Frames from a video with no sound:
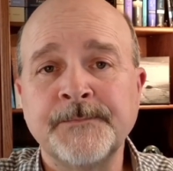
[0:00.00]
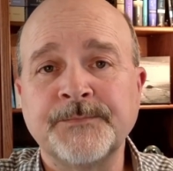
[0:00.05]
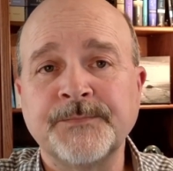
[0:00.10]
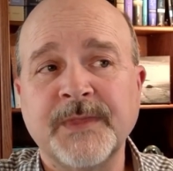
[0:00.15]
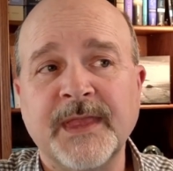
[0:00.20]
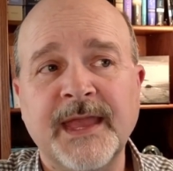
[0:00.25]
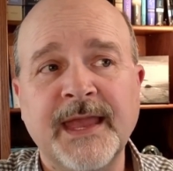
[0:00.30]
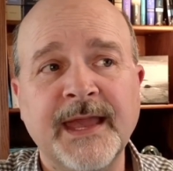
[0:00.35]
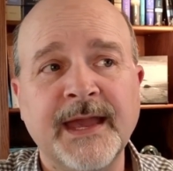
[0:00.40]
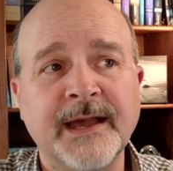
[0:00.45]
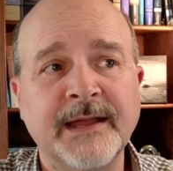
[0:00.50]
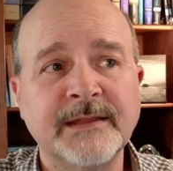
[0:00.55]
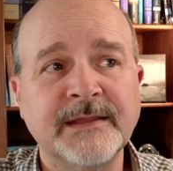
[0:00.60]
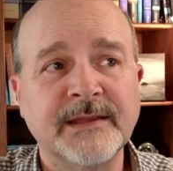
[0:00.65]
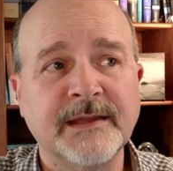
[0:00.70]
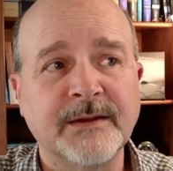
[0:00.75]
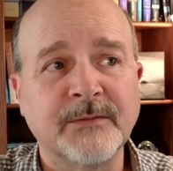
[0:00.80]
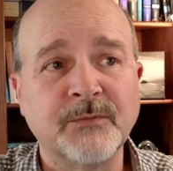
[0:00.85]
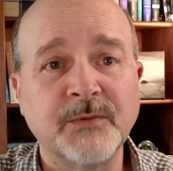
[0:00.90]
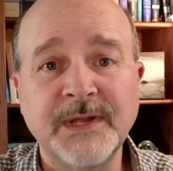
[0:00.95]
and
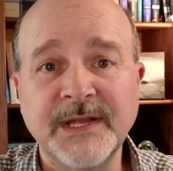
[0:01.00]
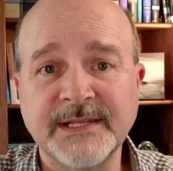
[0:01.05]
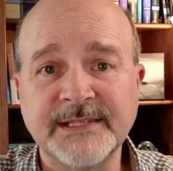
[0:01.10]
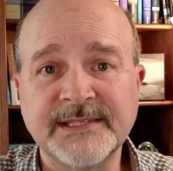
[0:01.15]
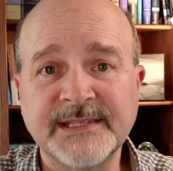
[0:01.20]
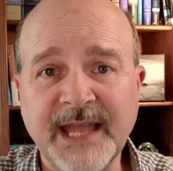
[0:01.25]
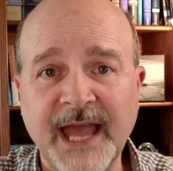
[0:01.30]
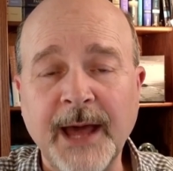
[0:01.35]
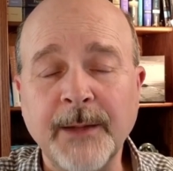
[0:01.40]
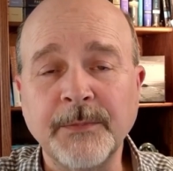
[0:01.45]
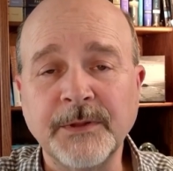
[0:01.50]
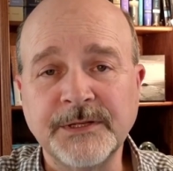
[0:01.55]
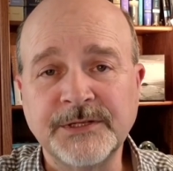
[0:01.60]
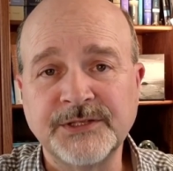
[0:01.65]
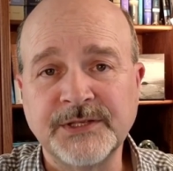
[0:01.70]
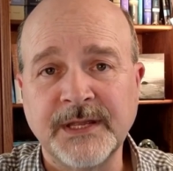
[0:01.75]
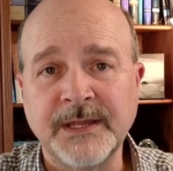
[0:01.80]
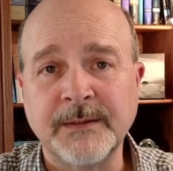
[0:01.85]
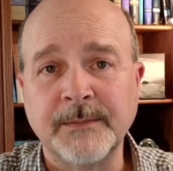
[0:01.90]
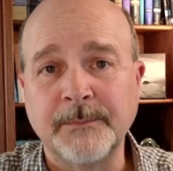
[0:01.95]

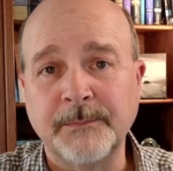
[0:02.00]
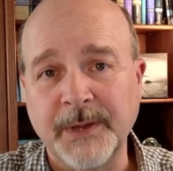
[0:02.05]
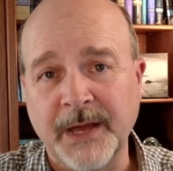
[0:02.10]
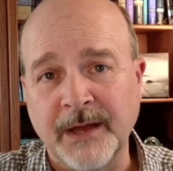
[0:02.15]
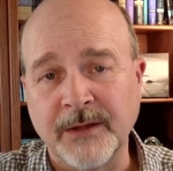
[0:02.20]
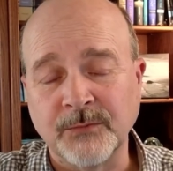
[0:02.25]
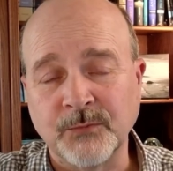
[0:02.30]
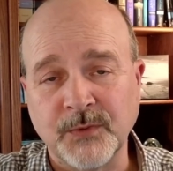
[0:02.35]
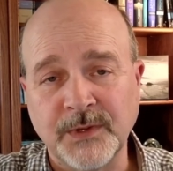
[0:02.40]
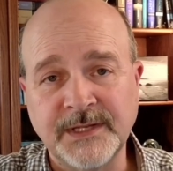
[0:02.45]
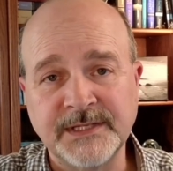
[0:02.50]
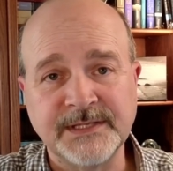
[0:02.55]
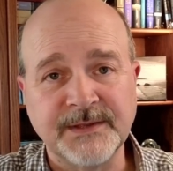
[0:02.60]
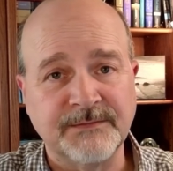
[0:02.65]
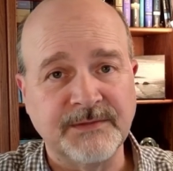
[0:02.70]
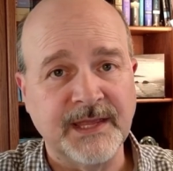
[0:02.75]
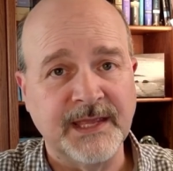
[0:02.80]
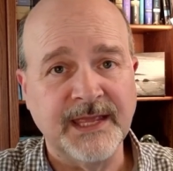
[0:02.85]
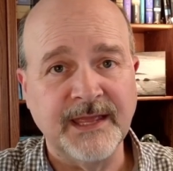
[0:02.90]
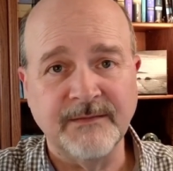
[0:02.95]
reestablishing boundaries if
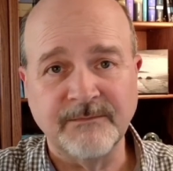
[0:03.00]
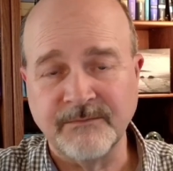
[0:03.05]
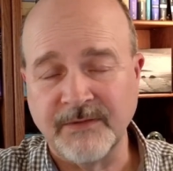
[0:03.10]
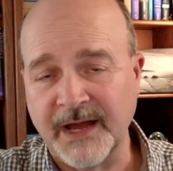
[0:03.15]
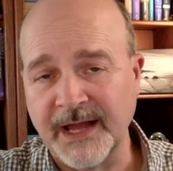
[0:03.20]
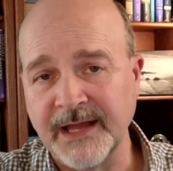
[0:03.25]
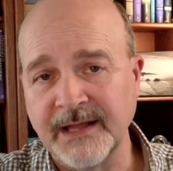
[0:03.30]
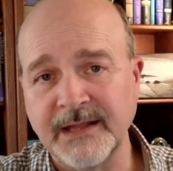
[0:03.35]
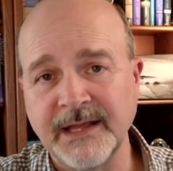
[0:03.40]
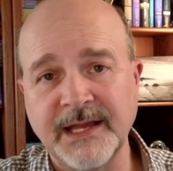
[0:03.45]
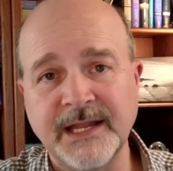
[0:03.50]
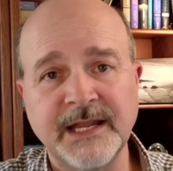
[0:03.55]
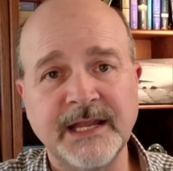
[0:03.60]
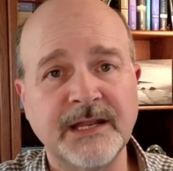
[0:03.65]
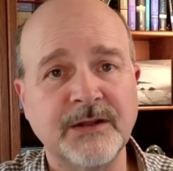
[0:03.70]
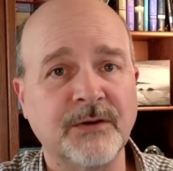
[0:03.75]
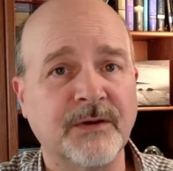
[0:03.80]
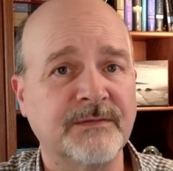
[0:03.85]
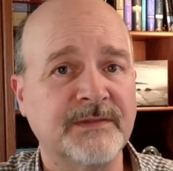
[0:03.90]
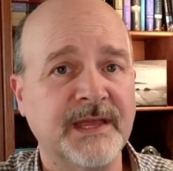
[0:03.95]
they get
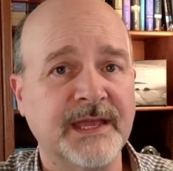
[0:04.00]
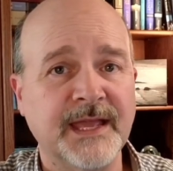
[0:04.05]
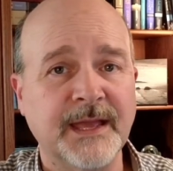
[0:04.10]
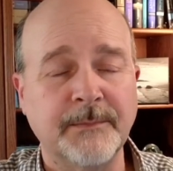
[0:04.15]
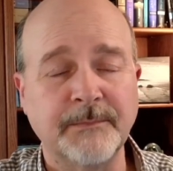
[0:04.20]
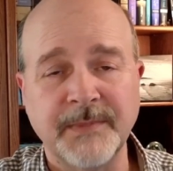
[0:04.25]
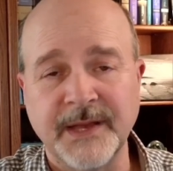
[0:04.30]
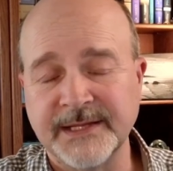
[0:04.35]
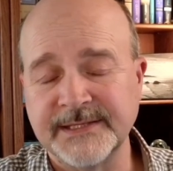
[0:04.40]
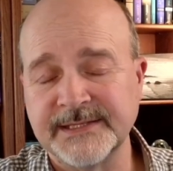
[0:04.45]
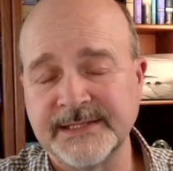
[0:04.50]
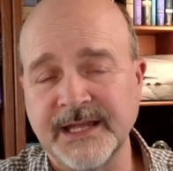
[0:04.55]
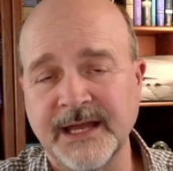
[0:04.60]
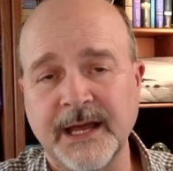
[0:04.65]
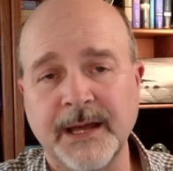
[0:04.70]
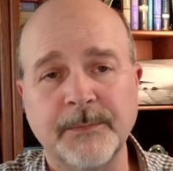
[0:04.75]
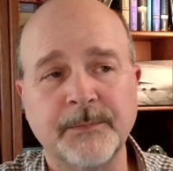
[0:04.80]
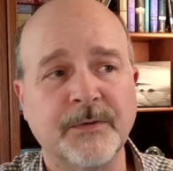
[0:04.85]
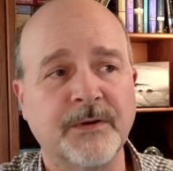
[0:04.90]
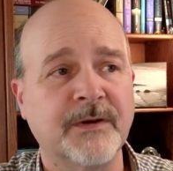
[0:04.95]
violated or if they get messed
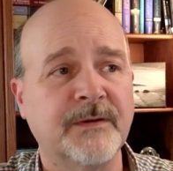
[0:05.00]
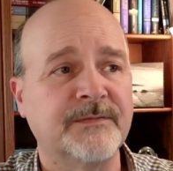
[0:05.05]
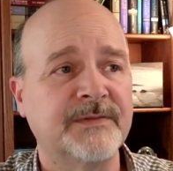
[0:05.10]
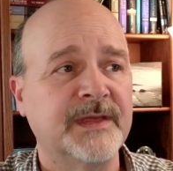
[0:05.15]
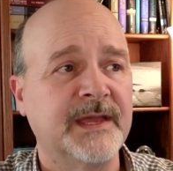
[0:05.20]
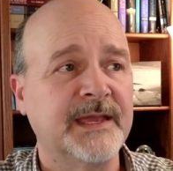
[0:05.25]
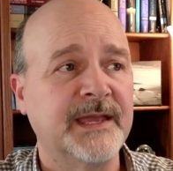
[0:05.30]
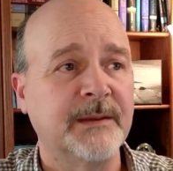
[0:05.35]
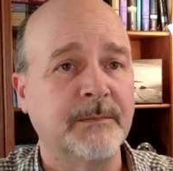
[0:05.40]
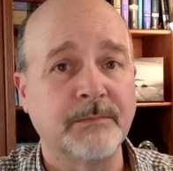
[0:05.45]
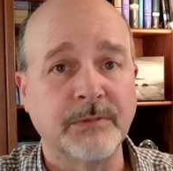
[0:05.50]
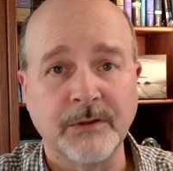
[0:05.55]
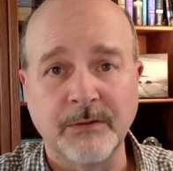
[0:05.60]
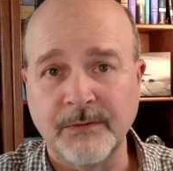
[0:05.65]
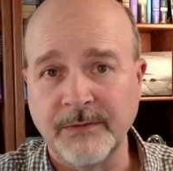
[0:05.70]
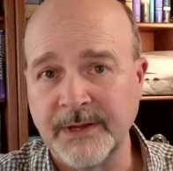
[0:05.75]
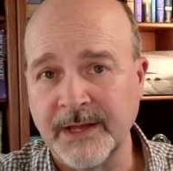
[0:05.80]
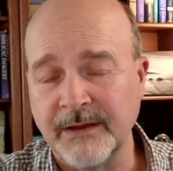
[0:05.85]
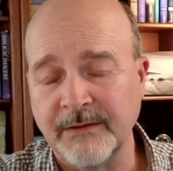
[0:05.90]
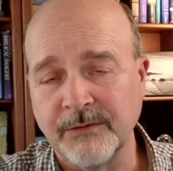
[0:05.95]
up or if they get
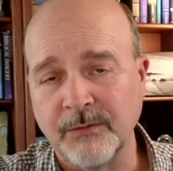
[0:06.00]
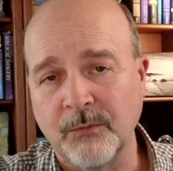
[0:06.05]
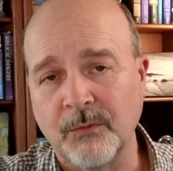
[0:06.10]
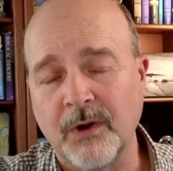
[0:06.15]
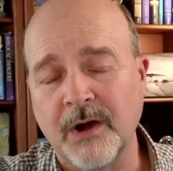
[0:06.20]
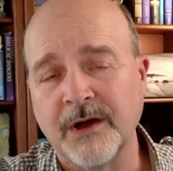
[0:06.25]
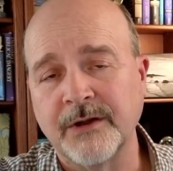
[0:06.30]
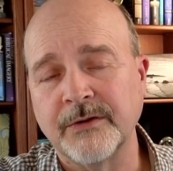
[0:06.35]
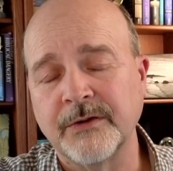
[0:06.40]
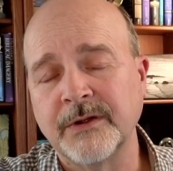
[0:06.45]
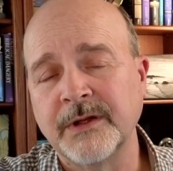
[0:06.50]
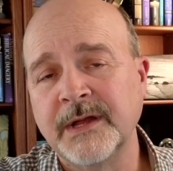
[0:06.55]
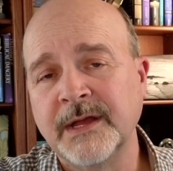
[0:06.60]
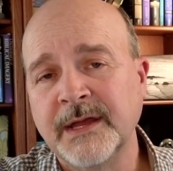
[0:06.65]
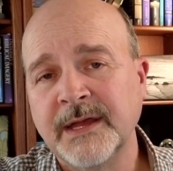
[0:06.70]
blown out of the water.